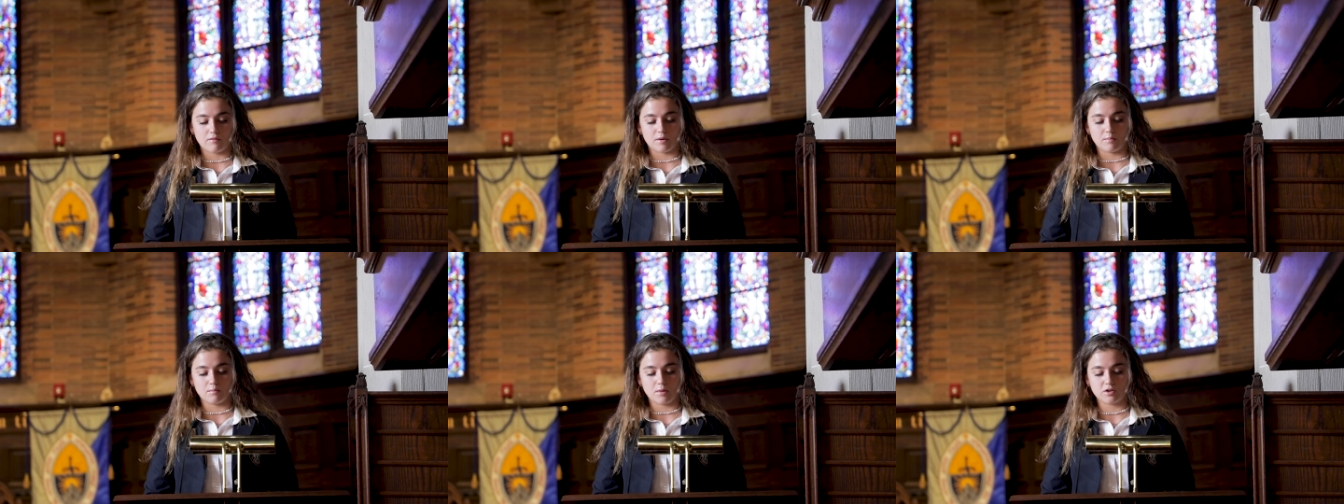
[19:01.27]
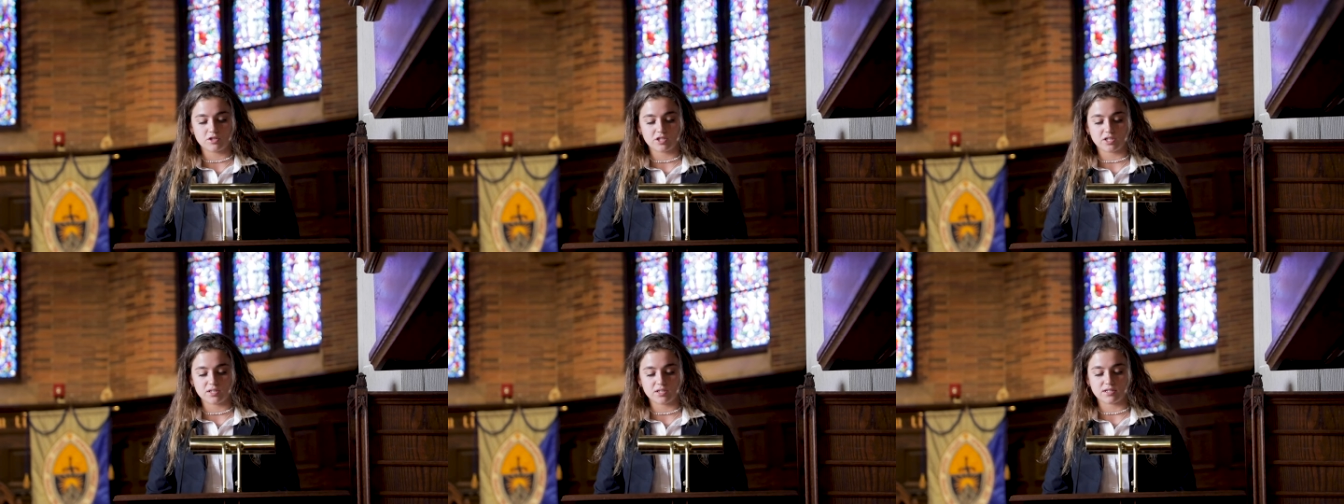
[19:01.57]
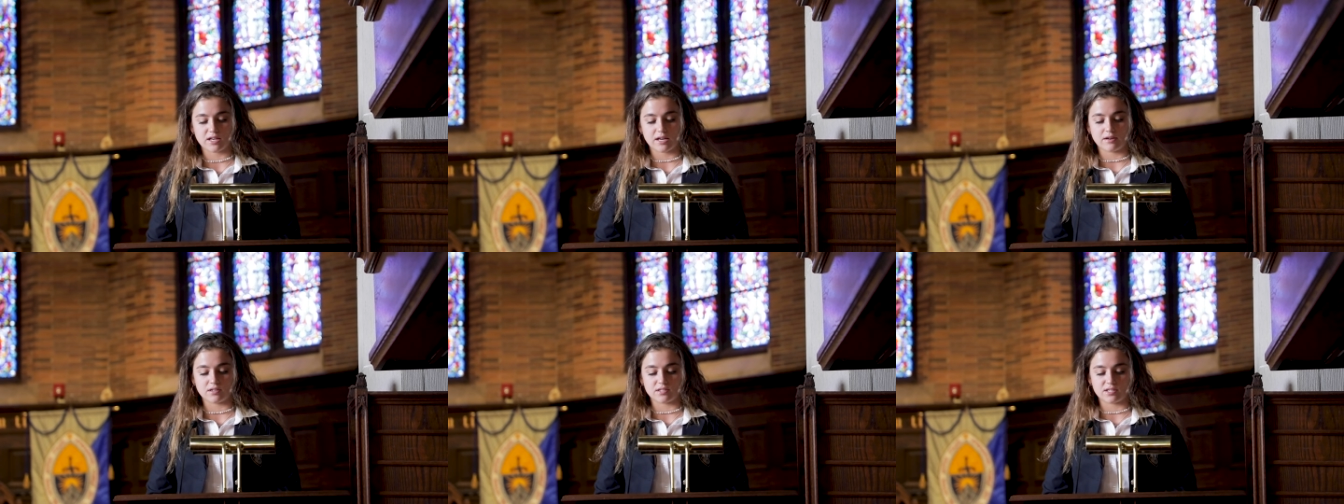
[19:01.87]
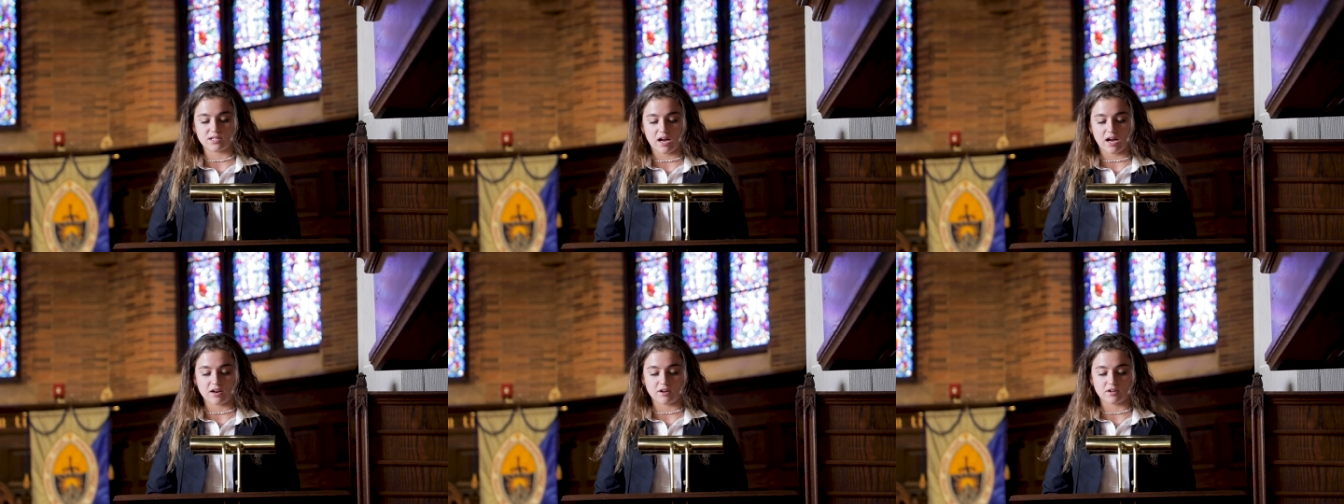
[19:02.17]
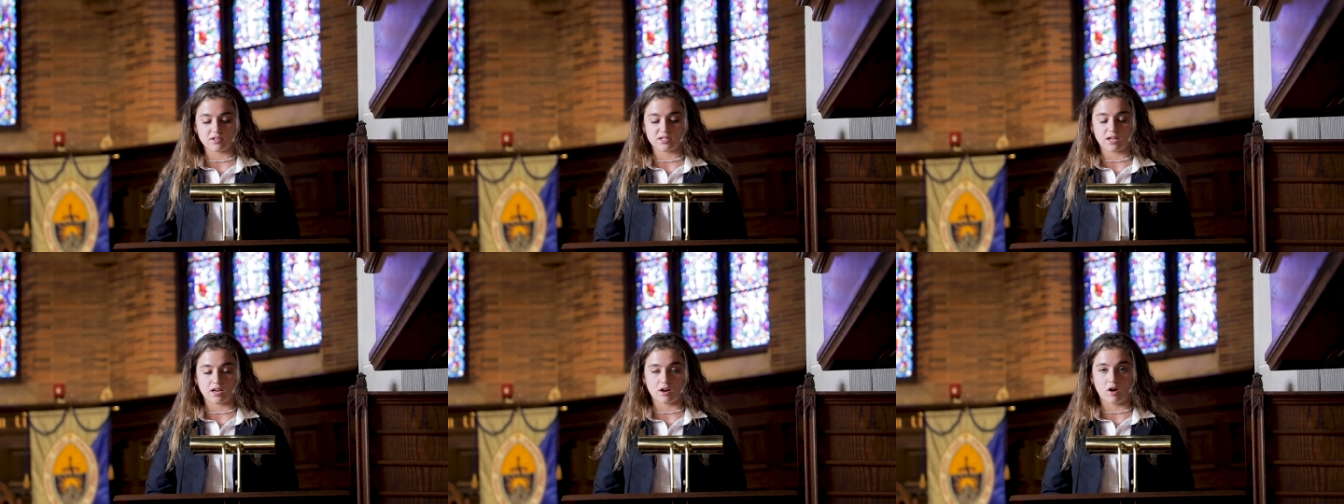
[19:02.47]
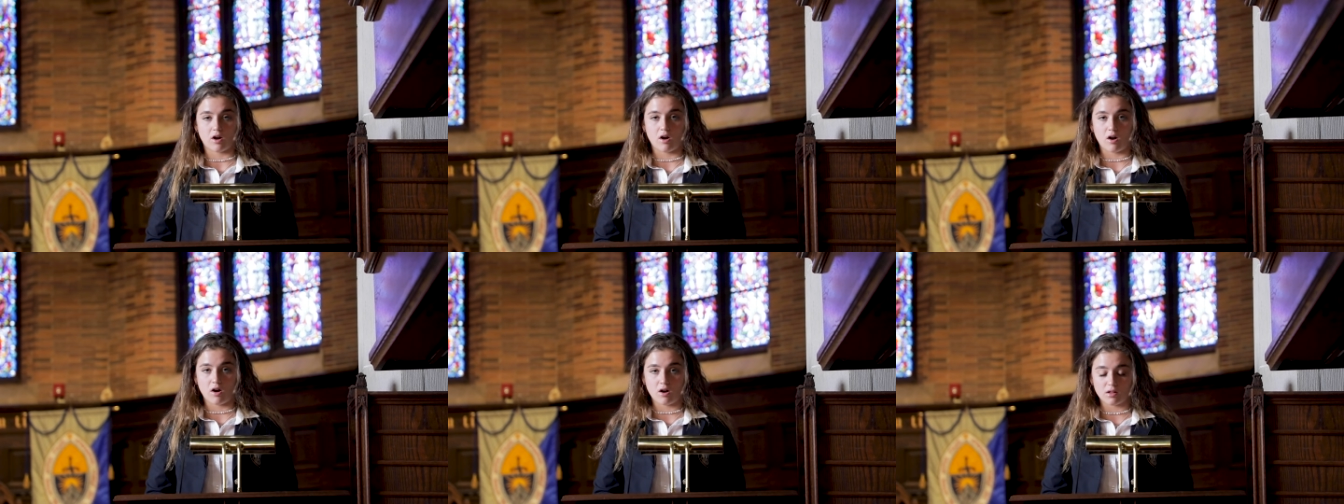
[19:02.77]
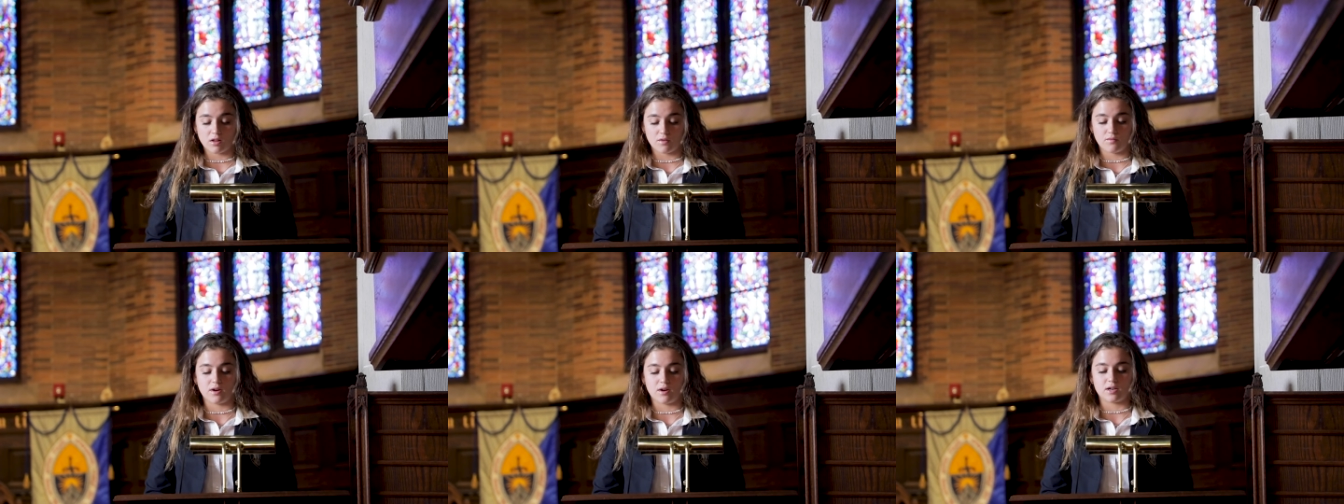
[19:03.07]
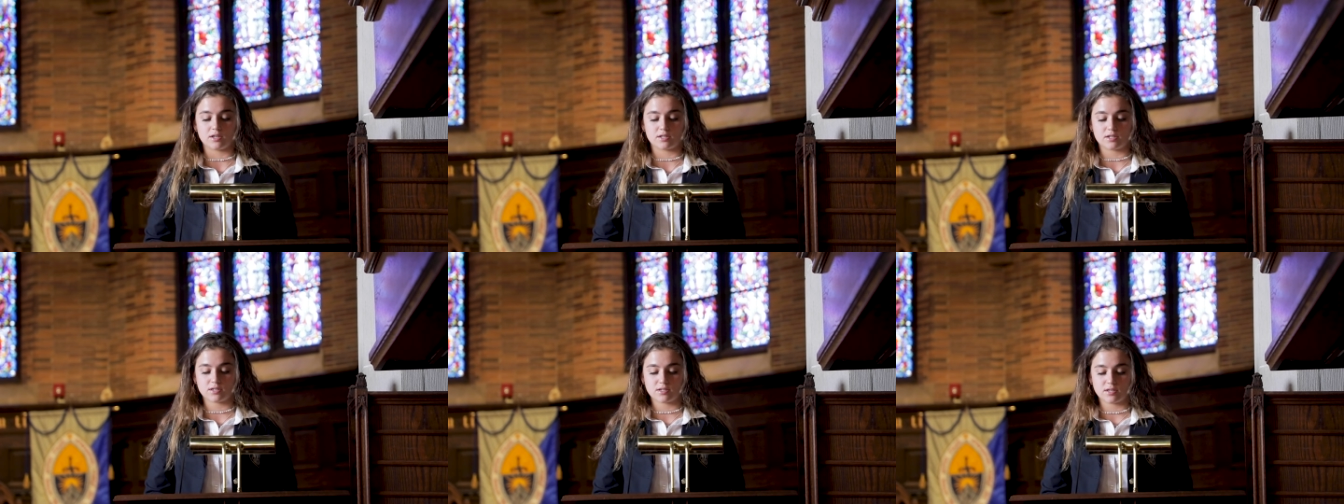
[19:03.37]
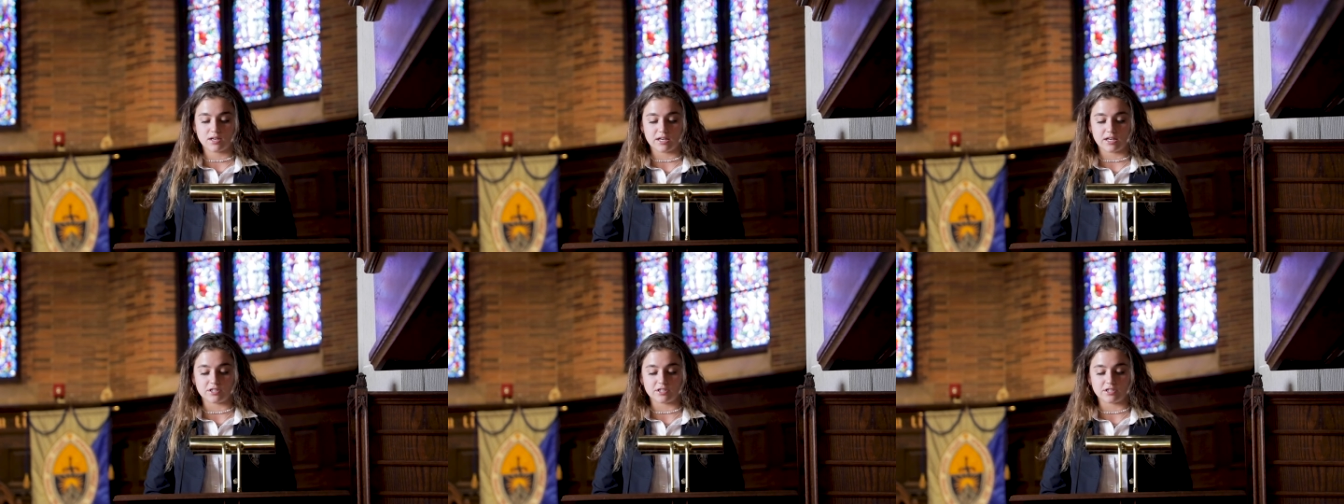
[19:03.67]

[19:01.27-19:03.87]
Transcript: of emotions and desires that all of us